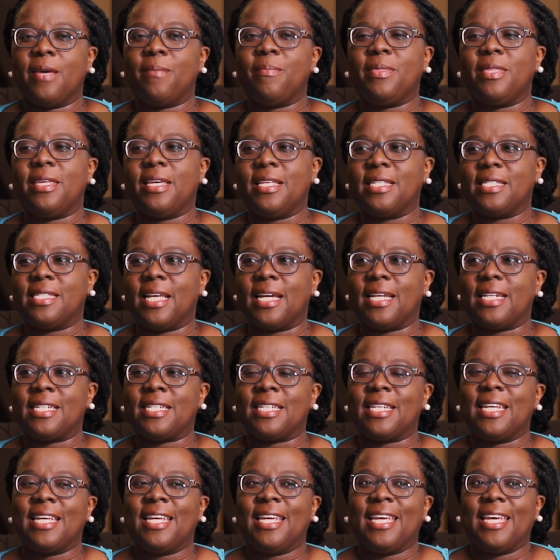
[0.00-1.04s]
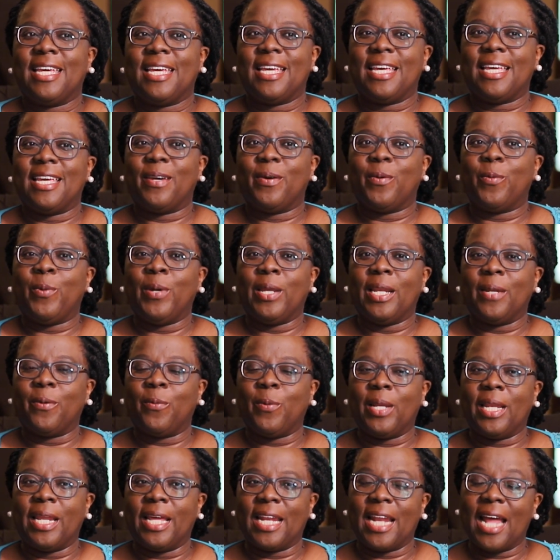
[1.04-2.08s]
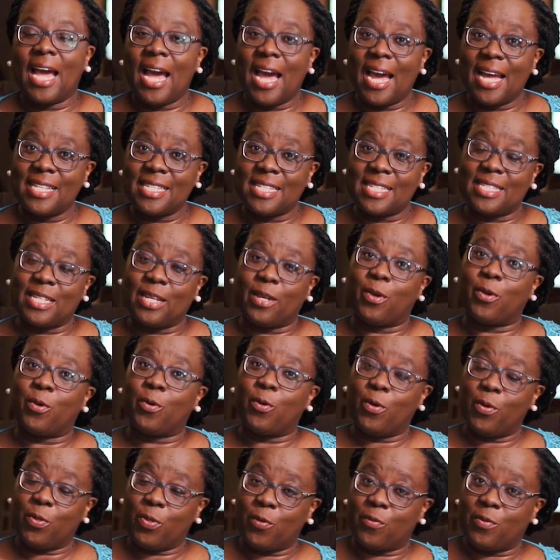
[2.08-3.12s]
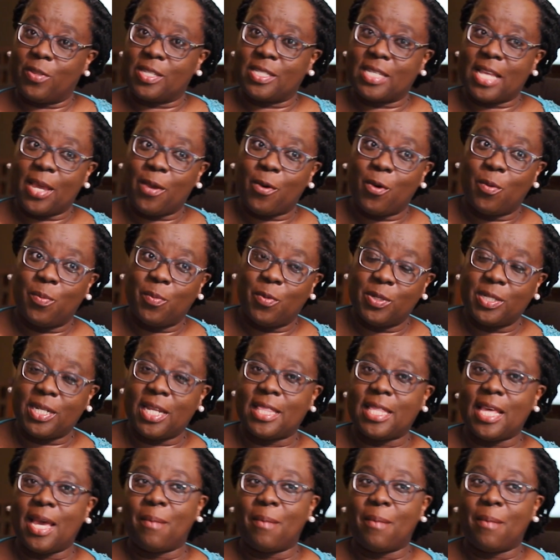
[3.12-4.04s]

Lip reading: them things that will enhance the growth of the psychomotor.